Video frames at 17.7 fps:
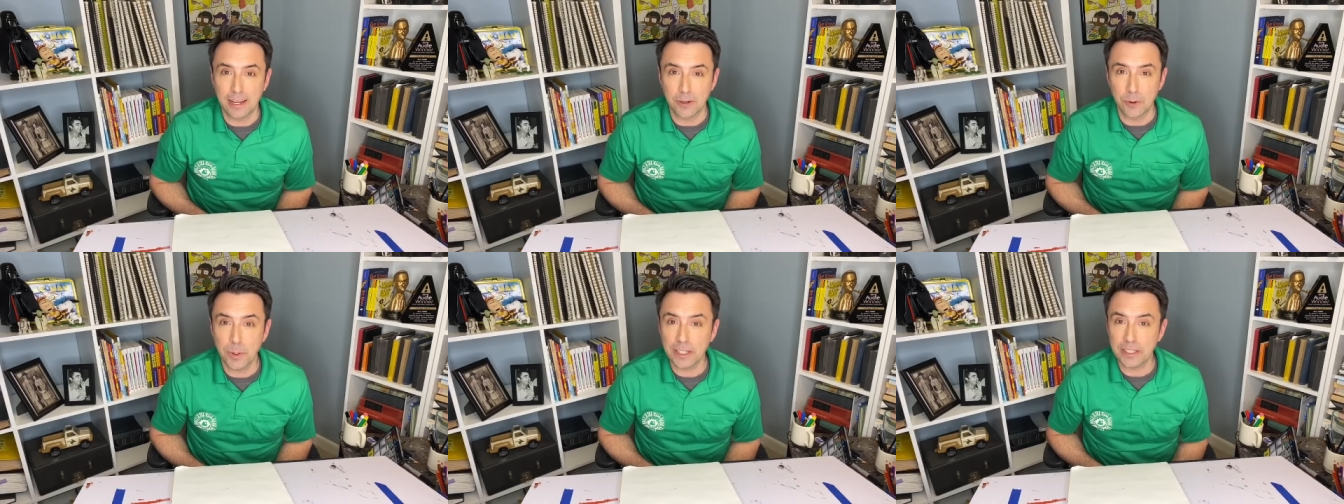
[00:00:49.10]

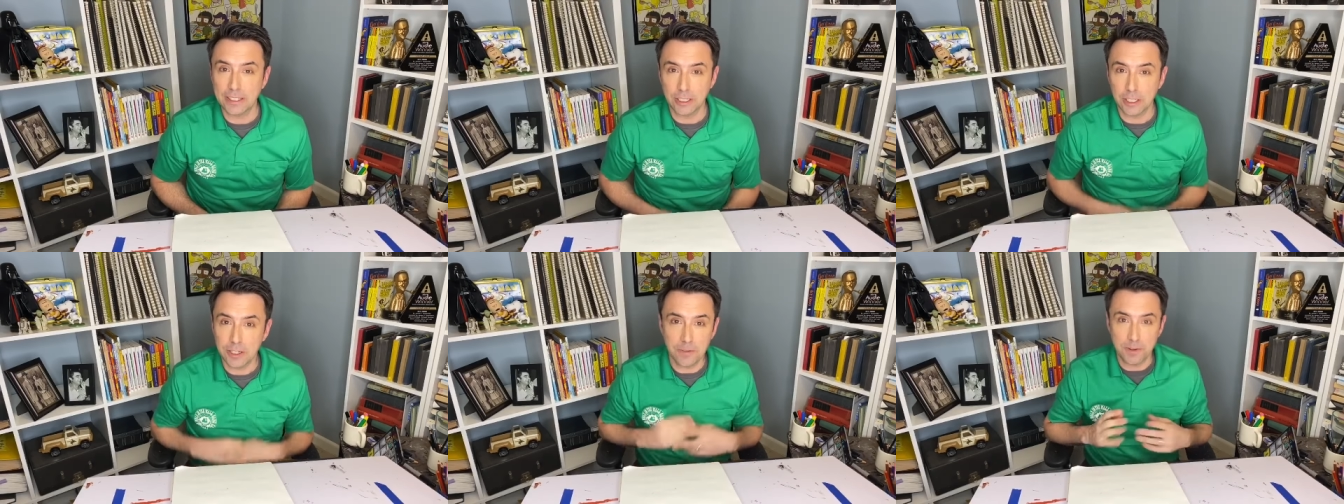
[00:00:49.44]

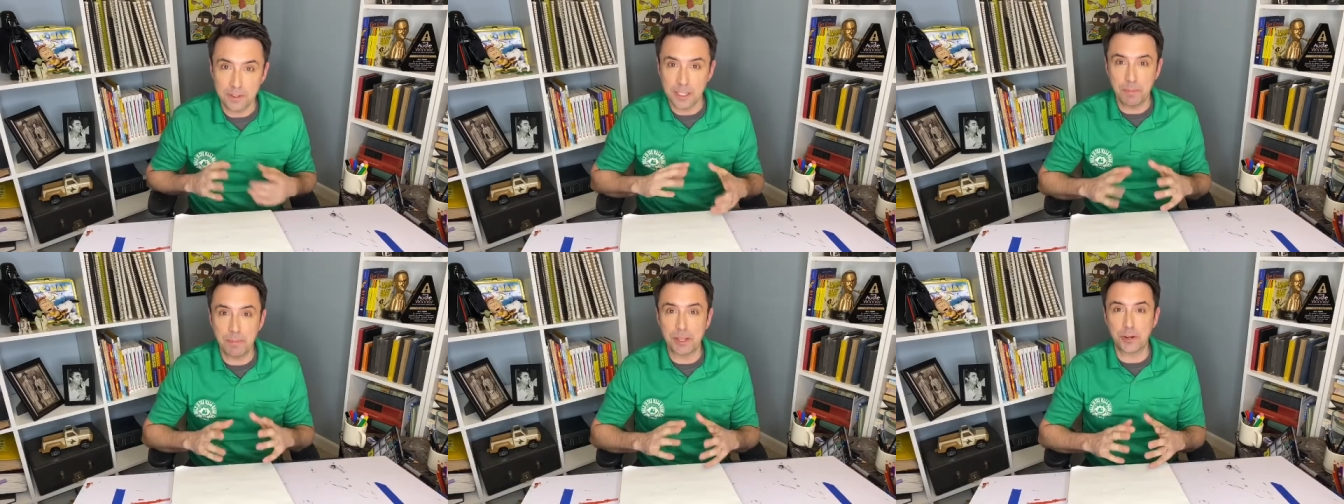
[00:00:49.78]
quickly look for
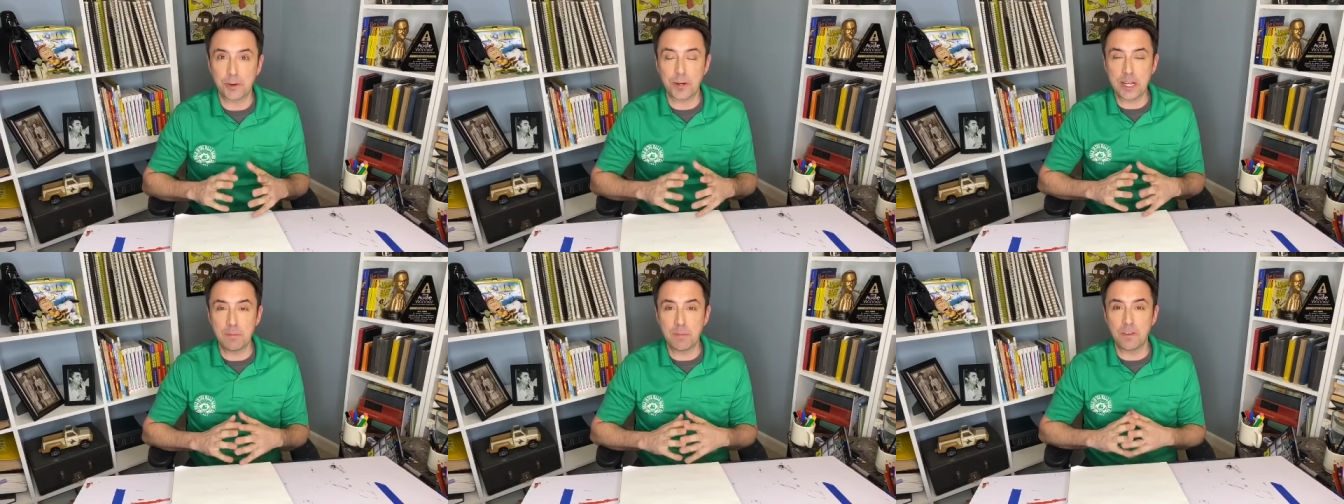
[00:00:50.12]
something
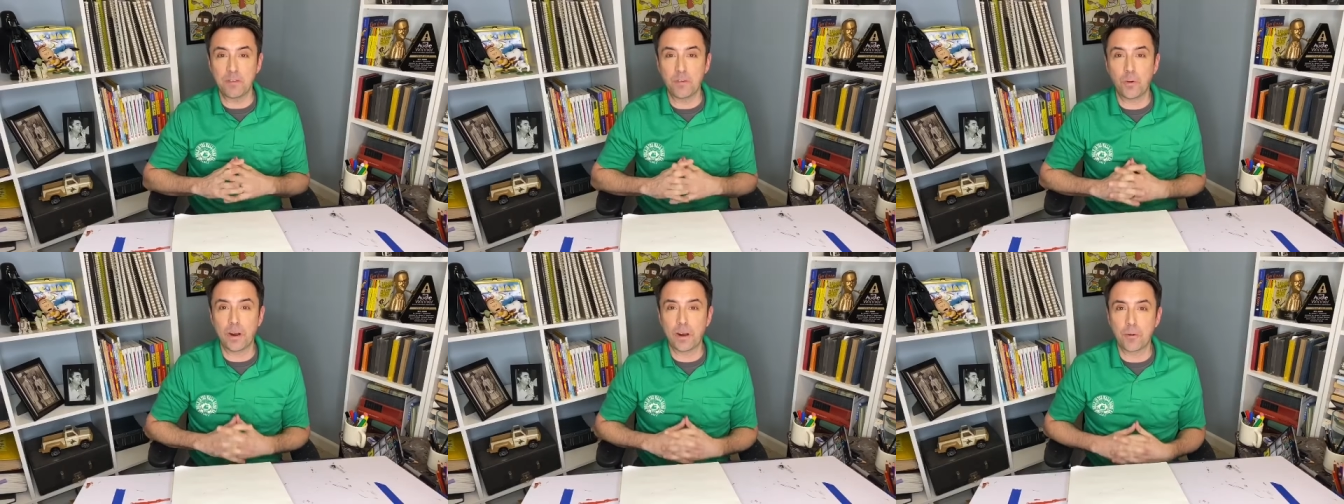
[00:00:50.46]
green
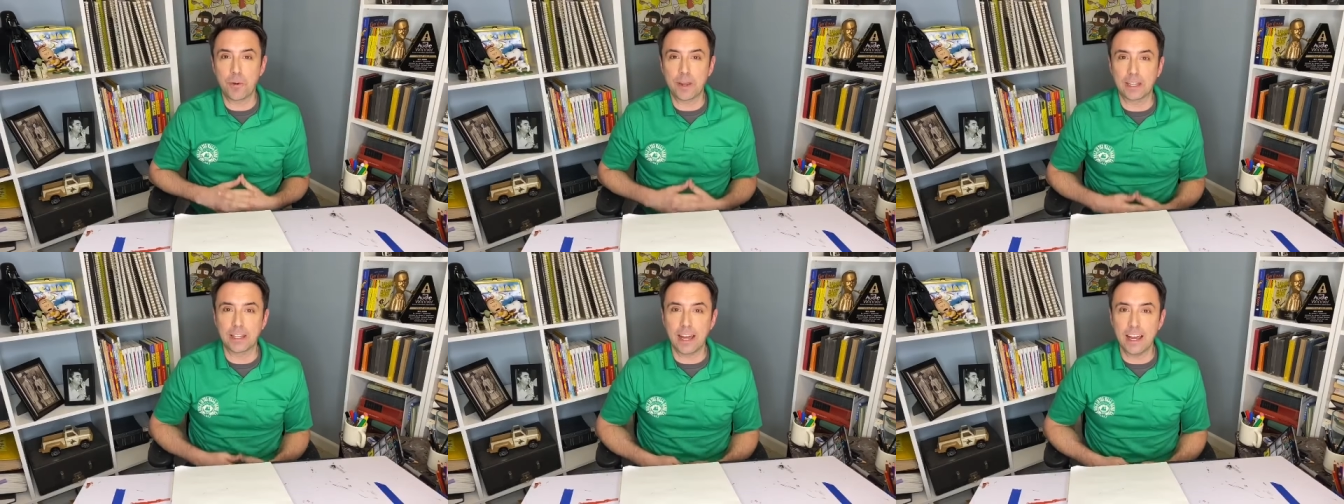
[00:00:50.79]
before I
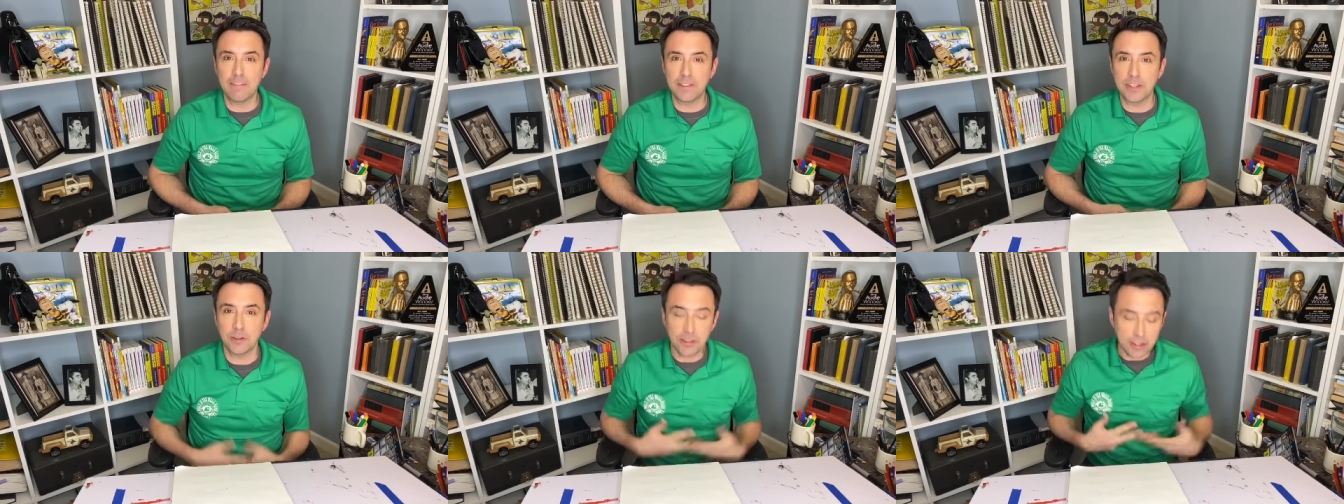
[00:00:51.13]
went live, and the